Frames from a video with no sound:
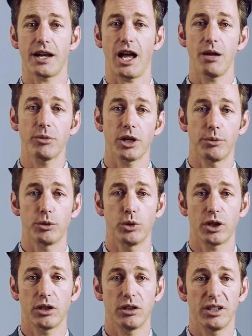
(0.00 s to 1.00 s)
that I'm going to be
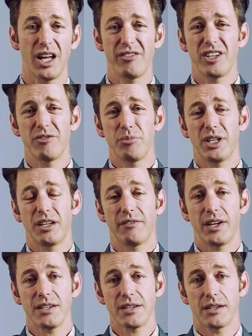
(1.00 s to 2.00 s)
working on haven't even been
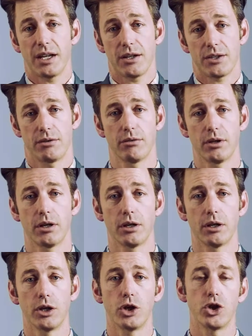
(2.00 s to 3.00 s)
invented yet.
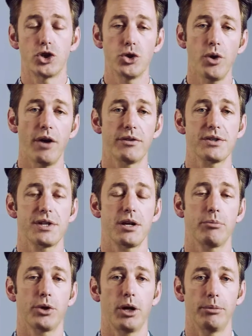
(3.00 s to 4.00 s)
You have the
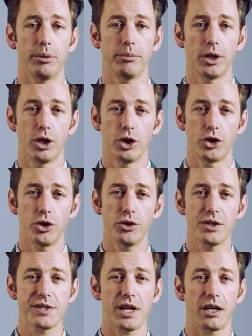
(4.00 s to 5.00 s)
same problem. You're
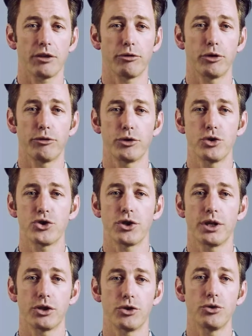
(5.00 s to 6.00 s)
designing for a future
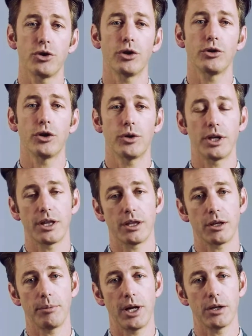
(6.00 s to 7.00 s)
that you don't know
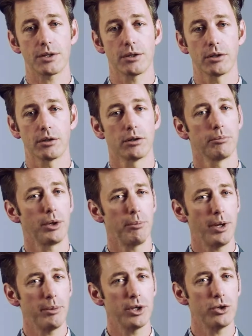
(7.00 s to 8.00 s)
anything about, but
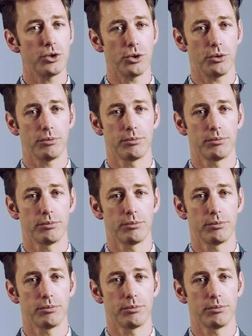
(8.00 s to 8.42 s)
maybe you do.